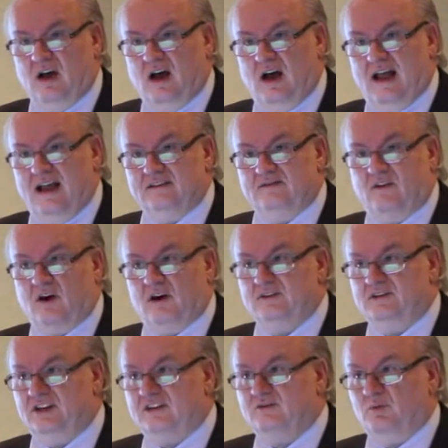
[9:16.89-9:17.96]
as far
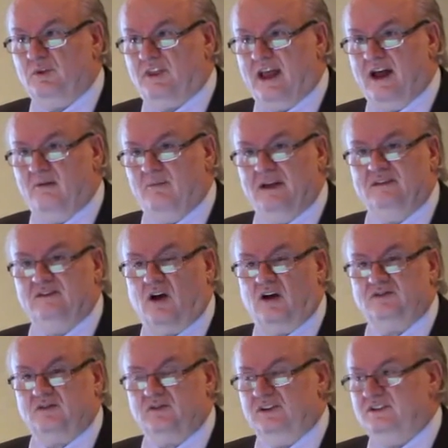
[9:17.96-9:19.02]
as just with them. It's
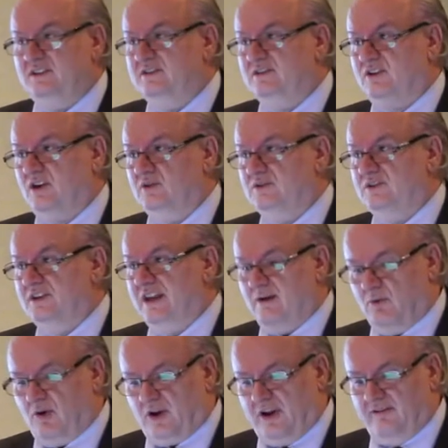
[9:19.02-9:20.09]
also the Cisco's and
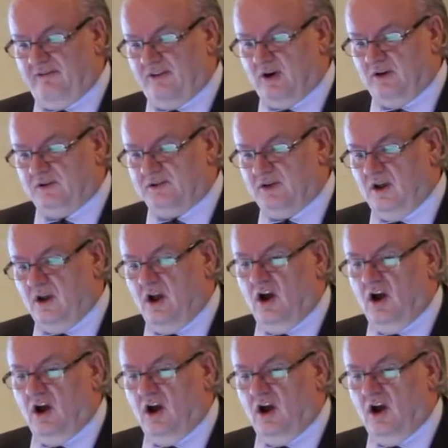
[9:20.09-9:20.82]
networking folks